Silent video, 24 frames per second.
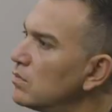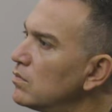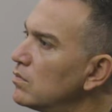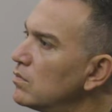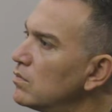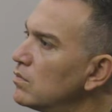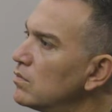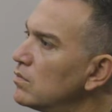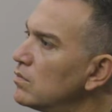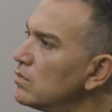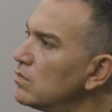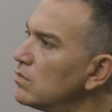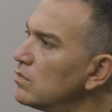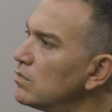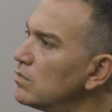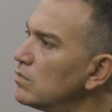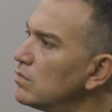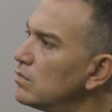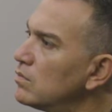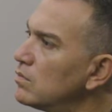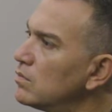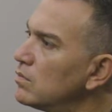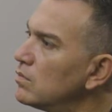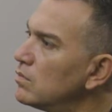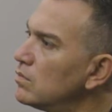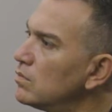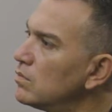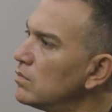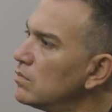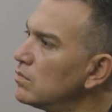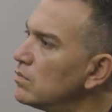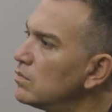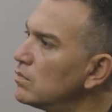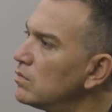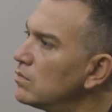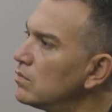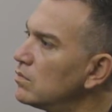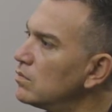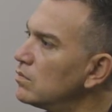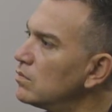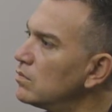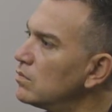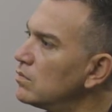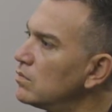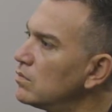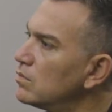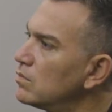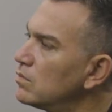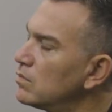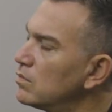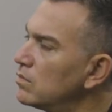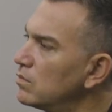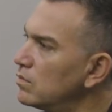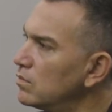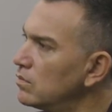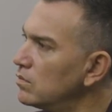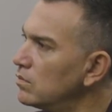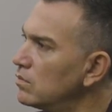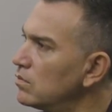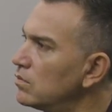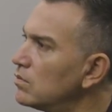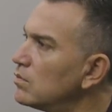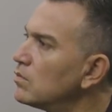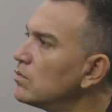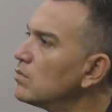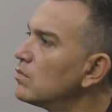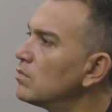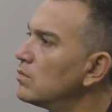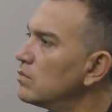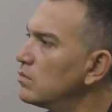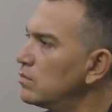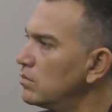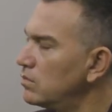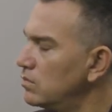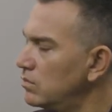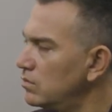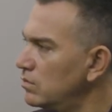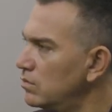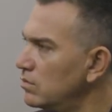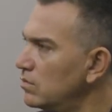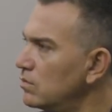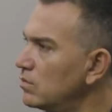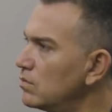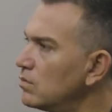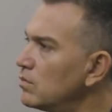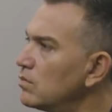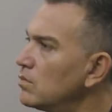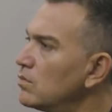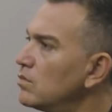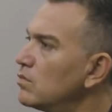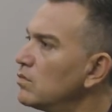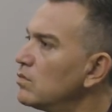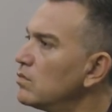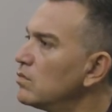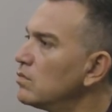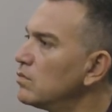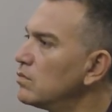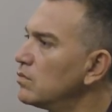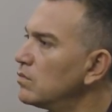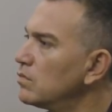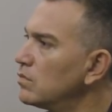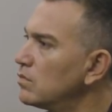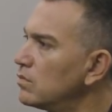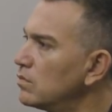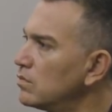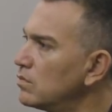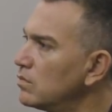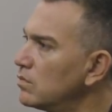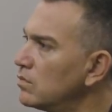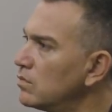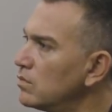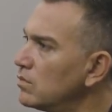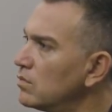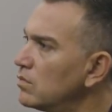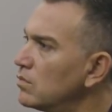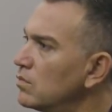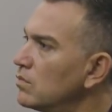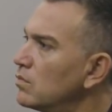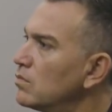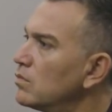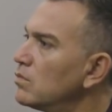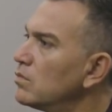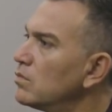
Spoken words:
The person shown says nothing.